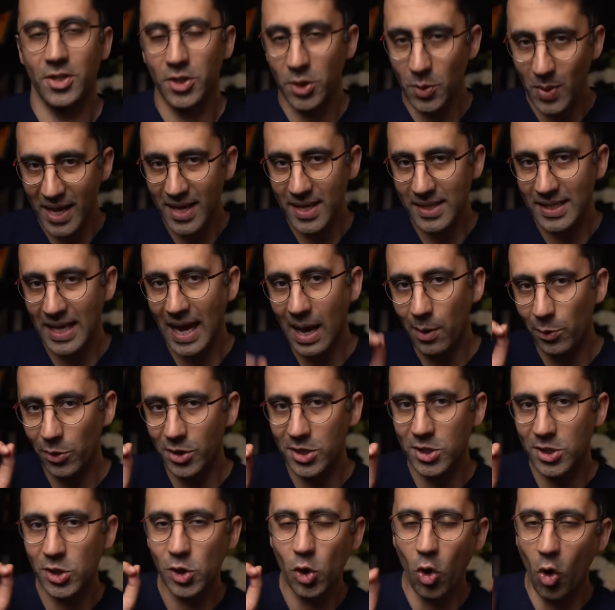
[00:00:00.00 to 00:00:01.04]
So here's how
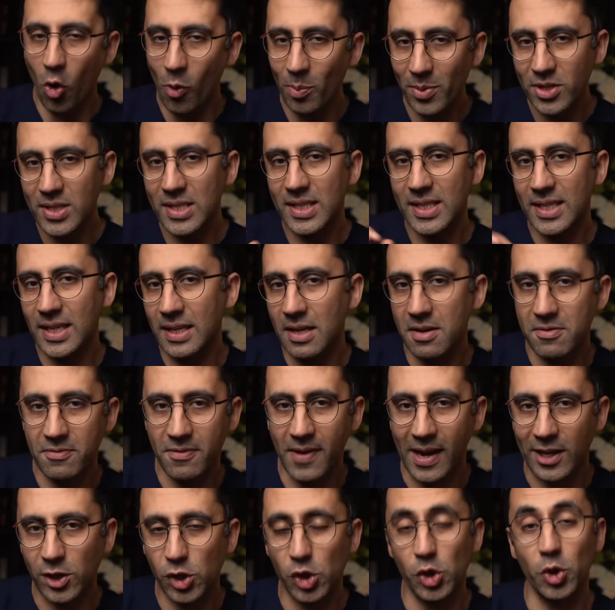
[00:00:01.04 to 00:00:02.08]
this common skin
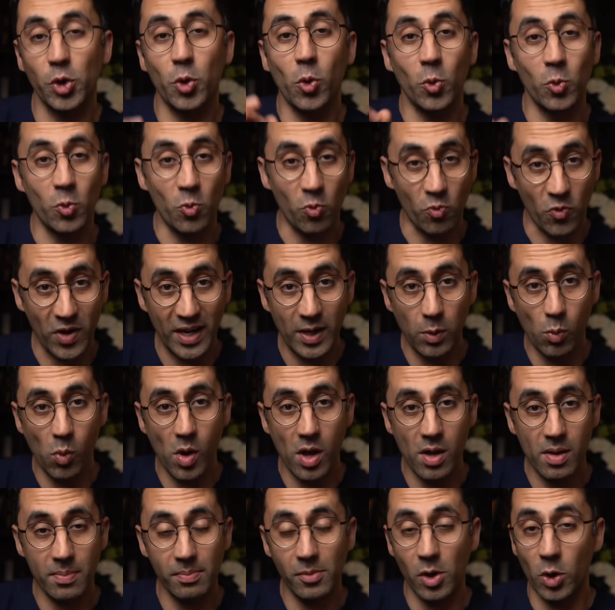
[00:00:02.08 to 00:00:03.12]
infection called
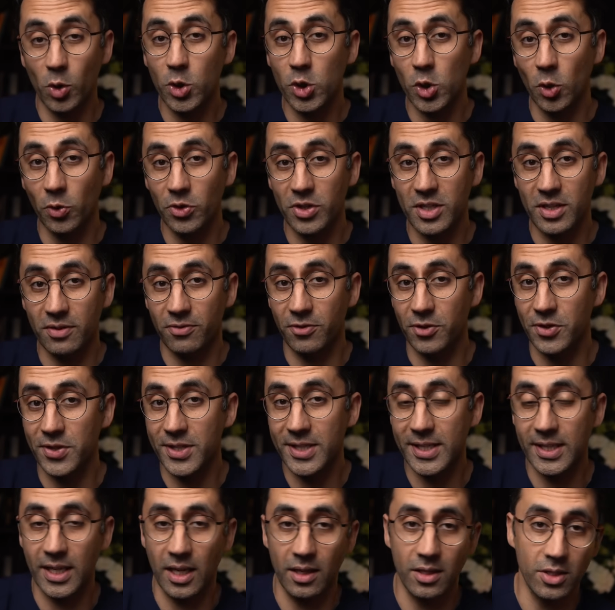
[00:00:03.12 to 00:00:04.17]
ringworm looks on different
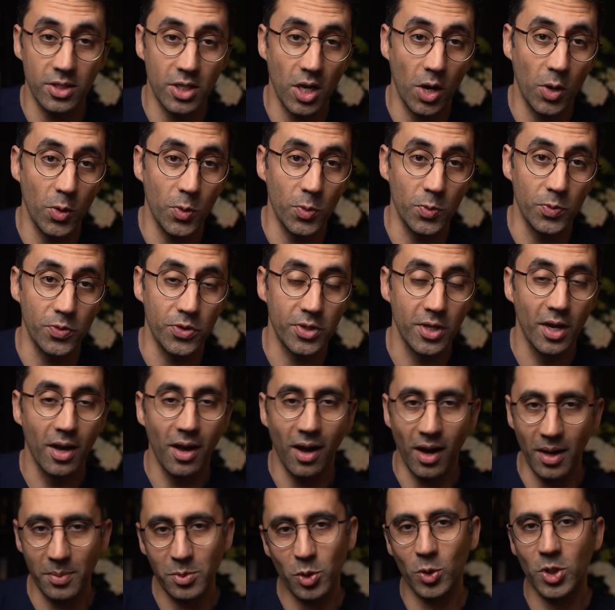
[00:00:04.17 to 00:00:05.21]
skin tones.
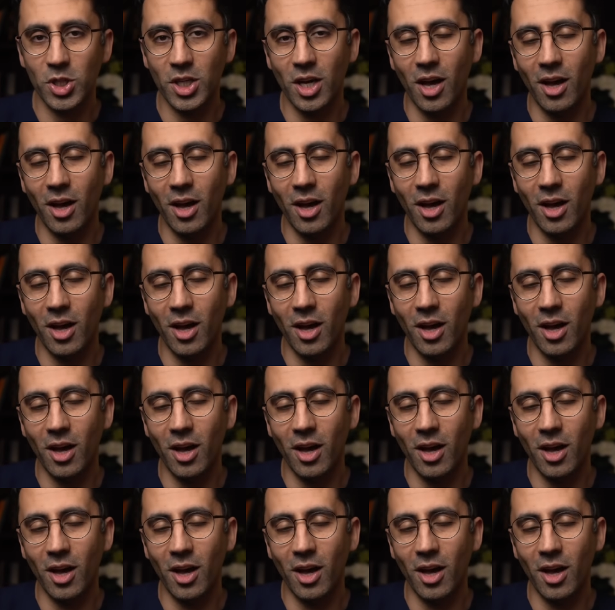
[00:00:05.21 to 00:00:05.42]
I'm Dr.